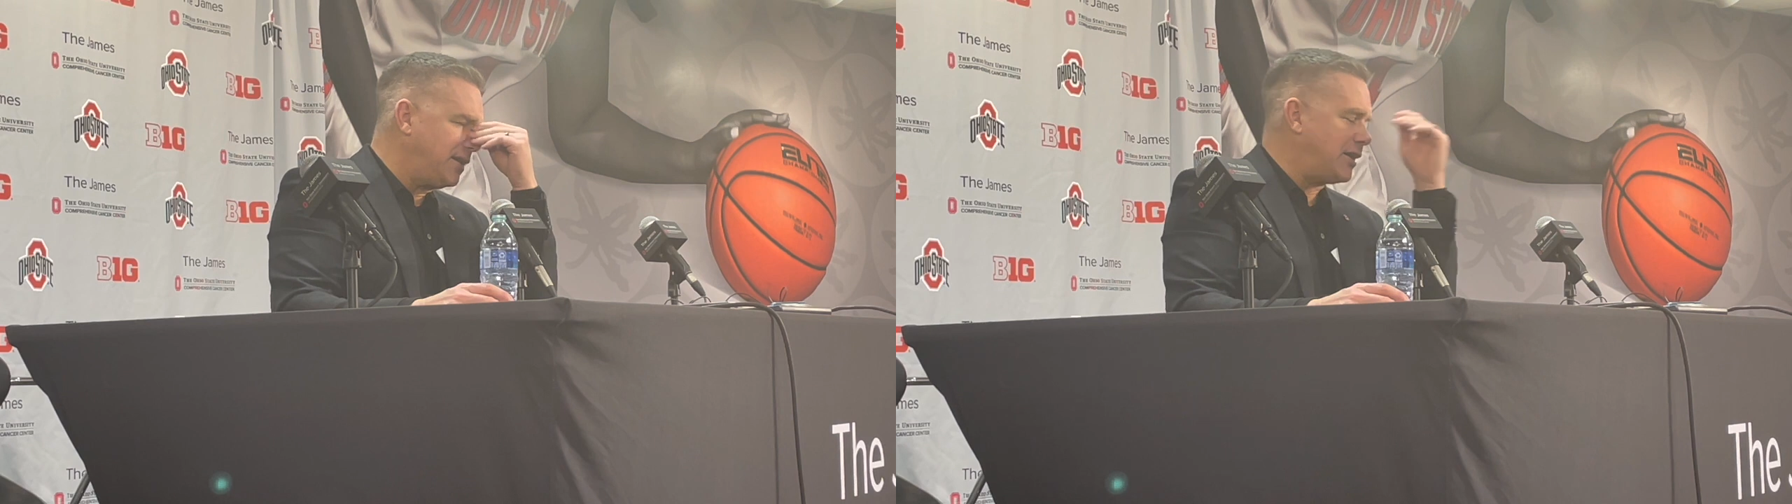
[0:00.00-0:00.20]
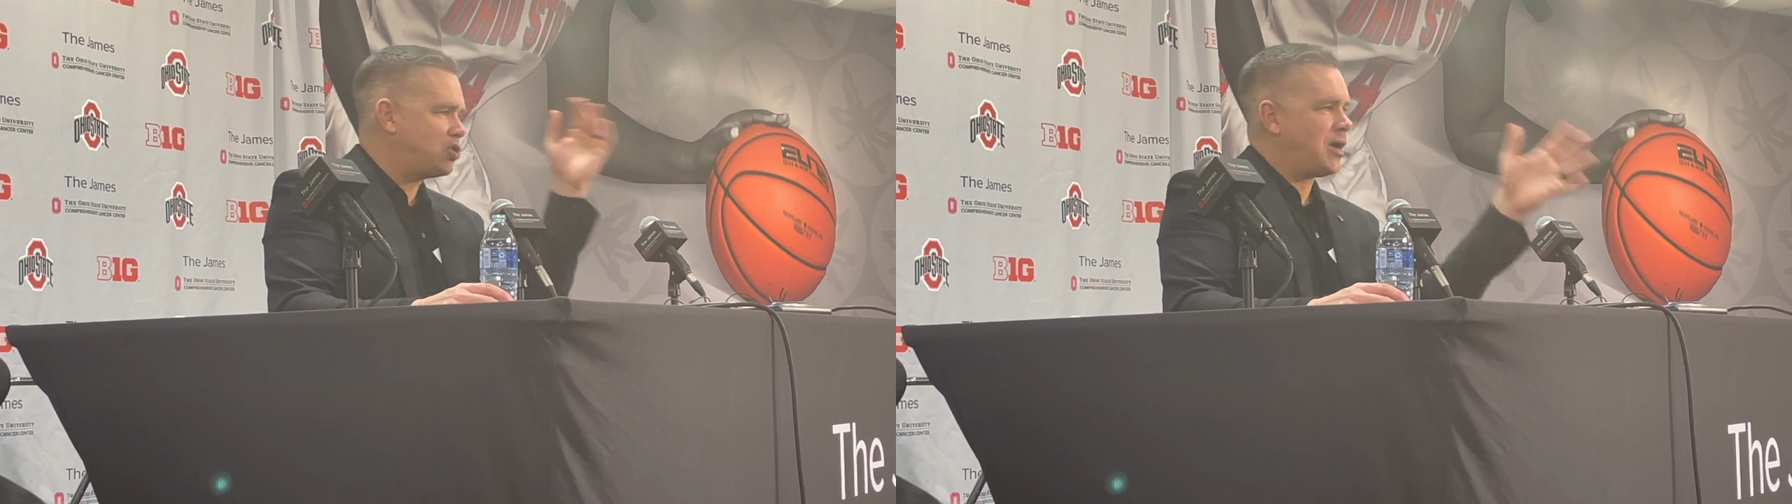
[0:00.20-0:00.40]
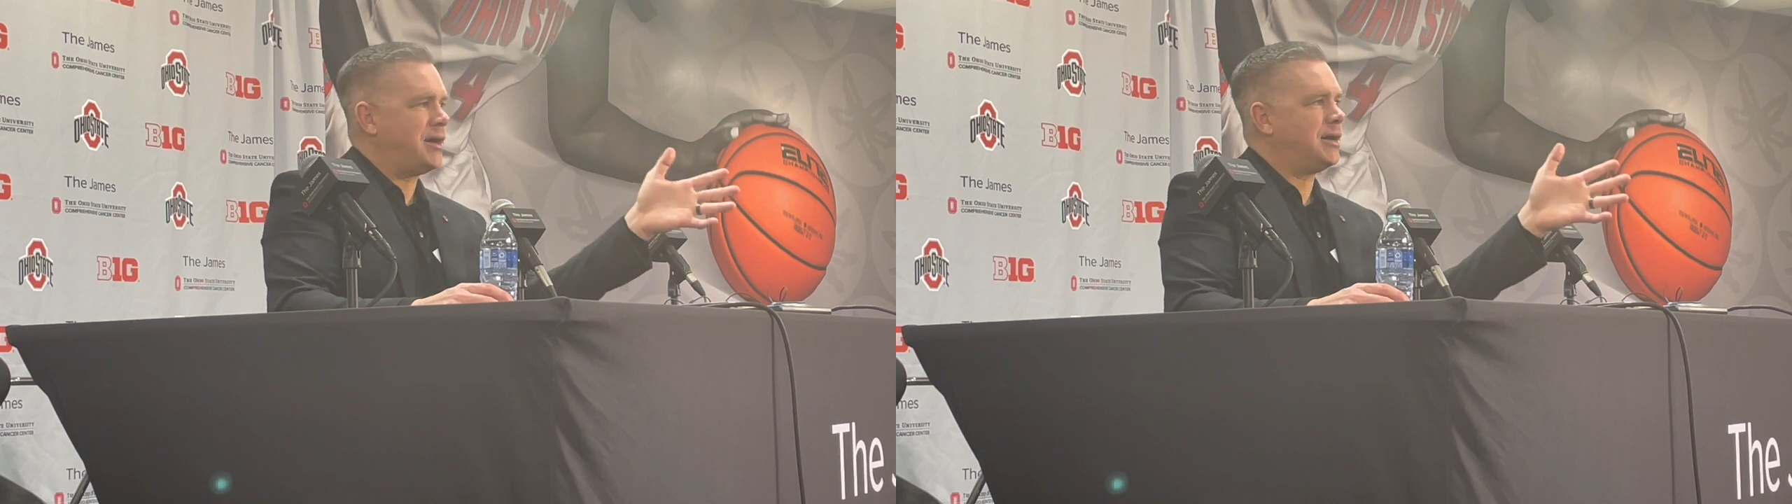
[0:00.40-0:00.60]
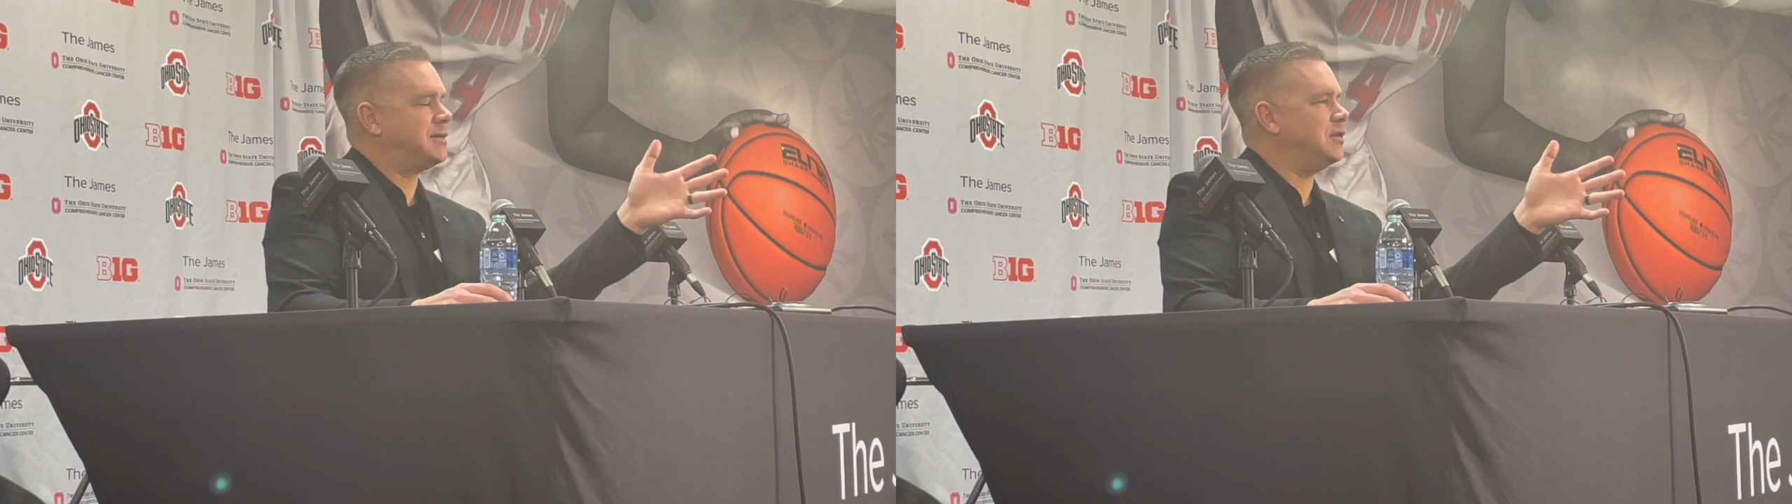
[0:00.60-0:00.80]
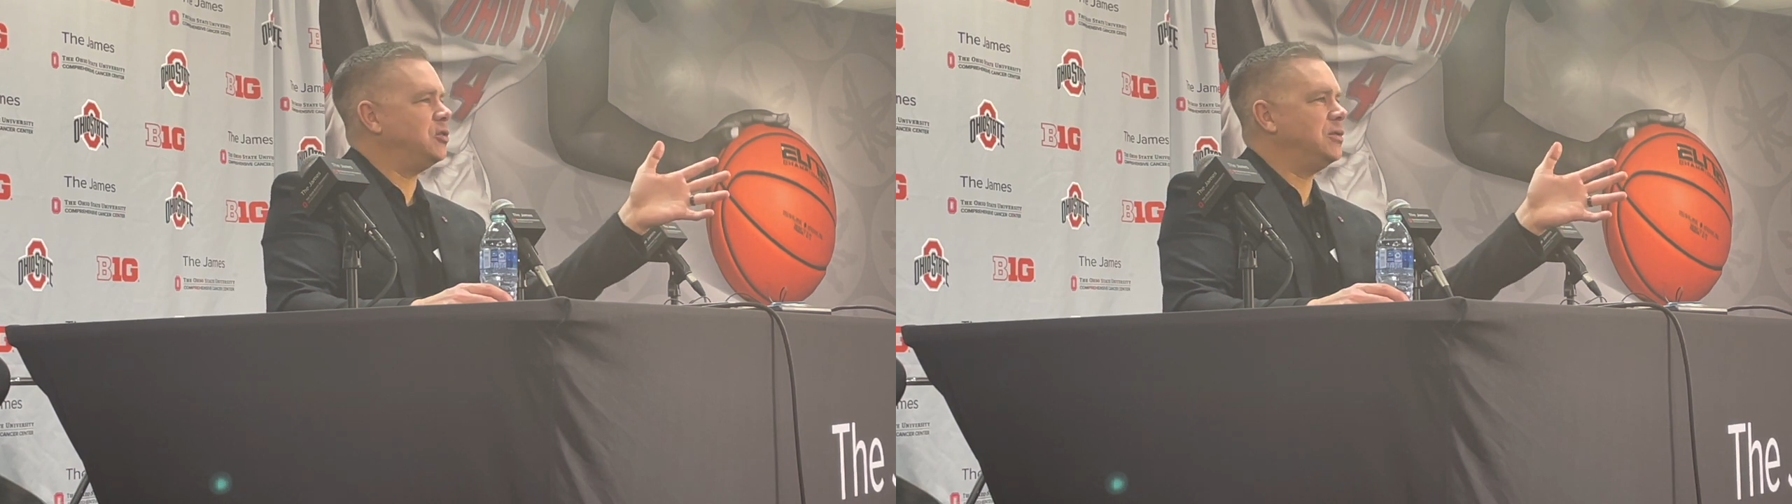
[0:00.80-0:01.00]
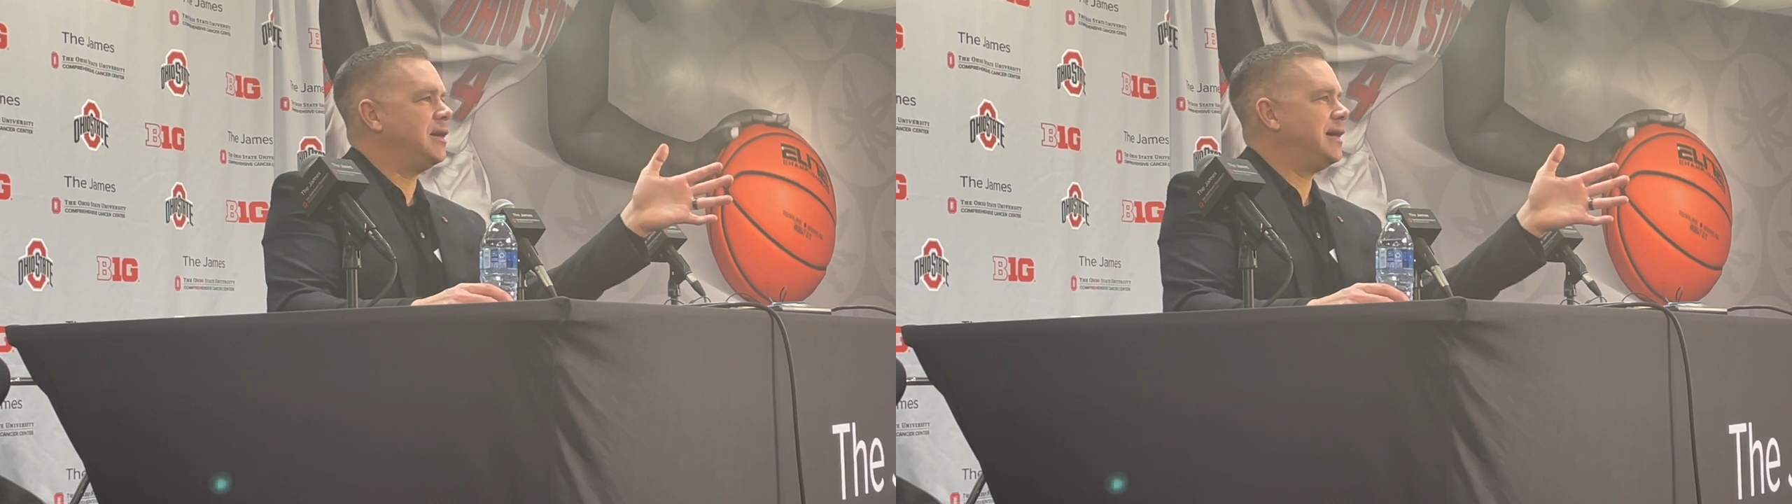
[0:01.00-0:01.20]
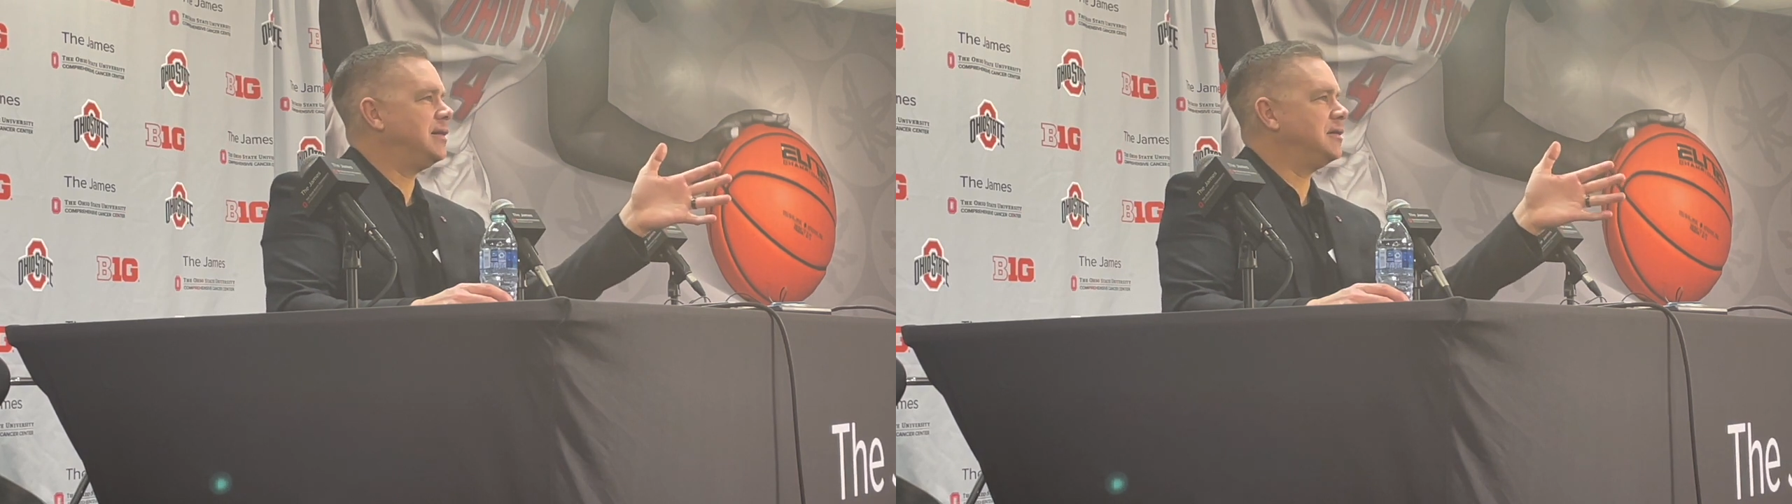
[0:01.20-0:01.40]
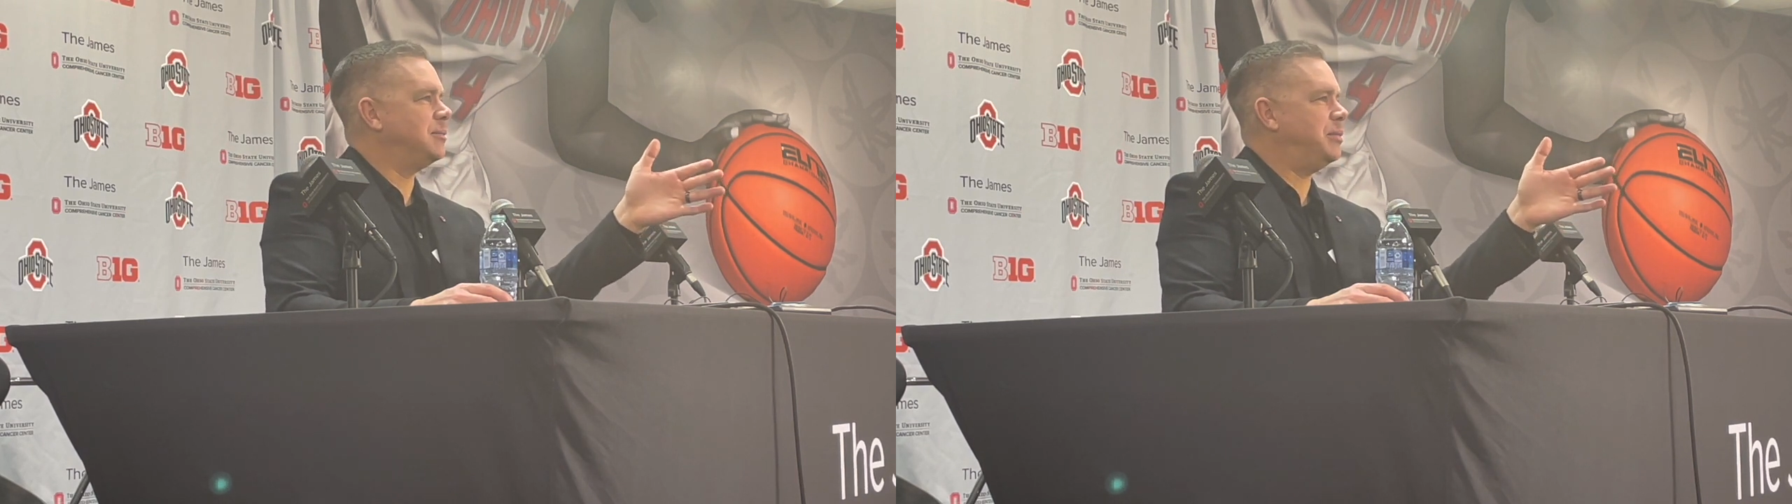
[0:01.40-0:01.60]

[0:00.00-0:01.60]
I try not to do that